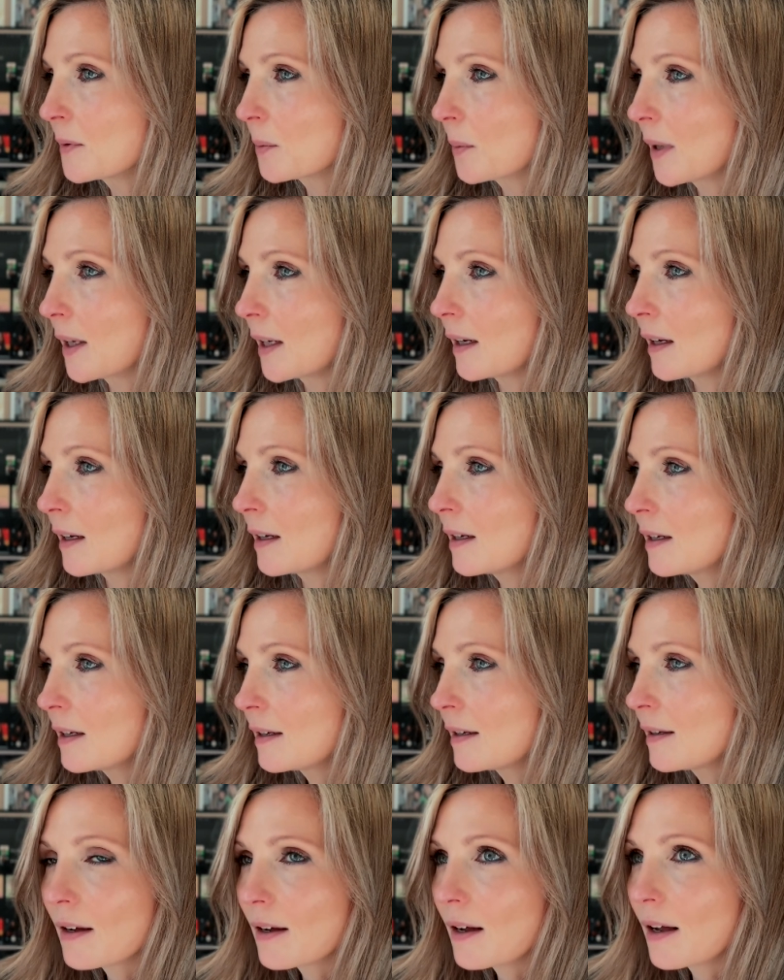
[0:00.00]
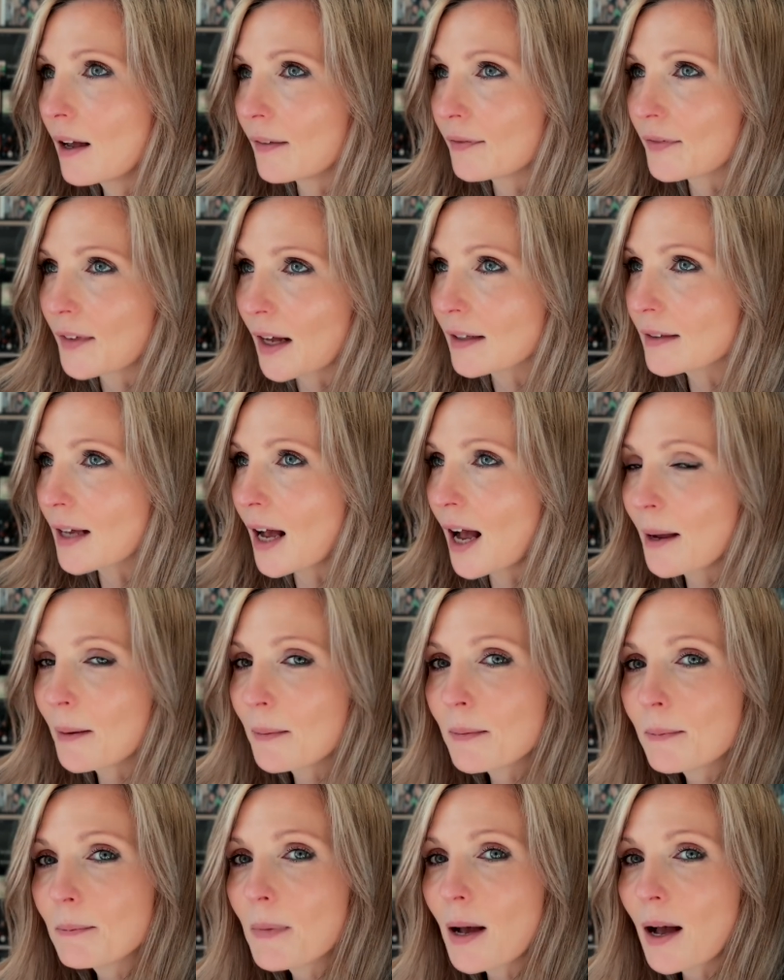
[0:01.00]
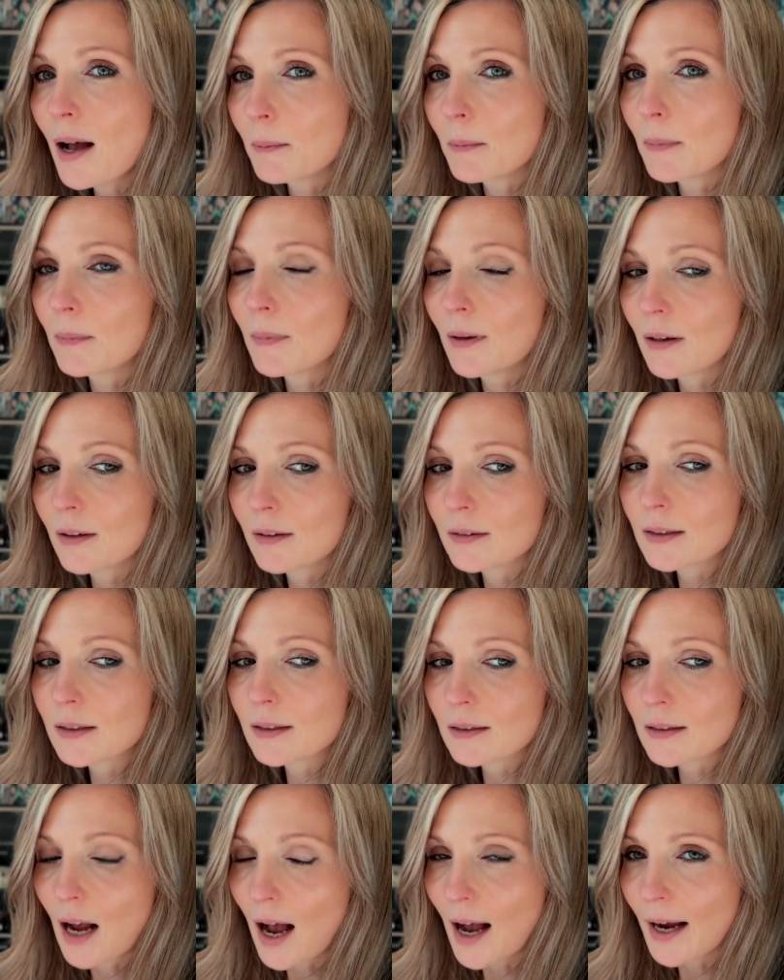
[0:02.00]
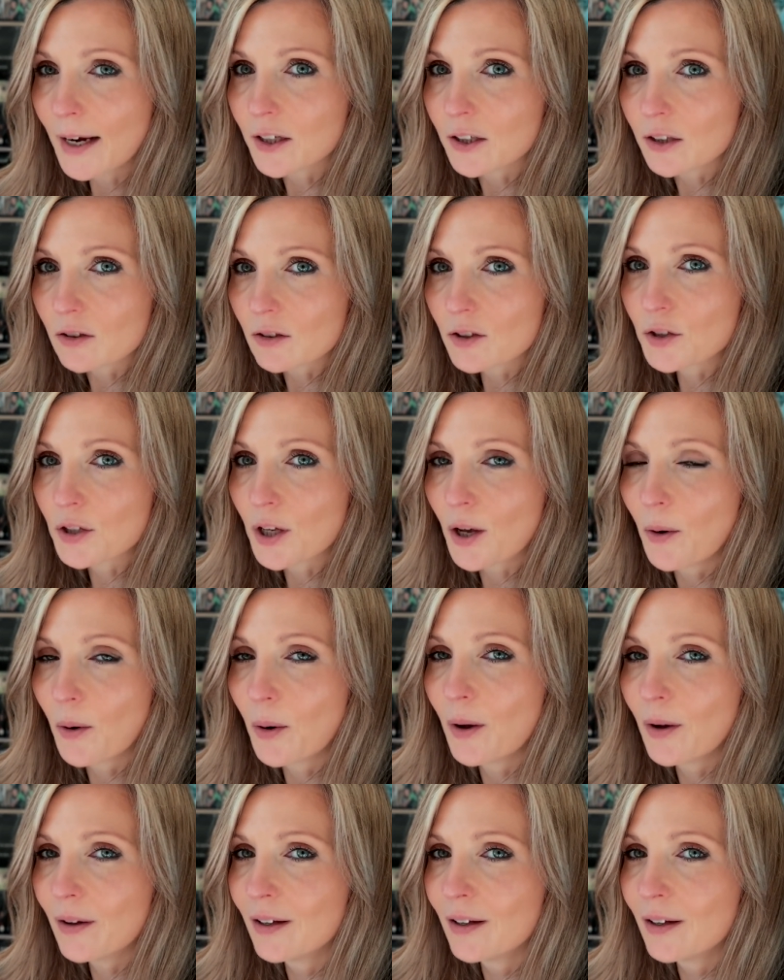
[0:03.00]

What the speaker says: when at that time I'm tired, so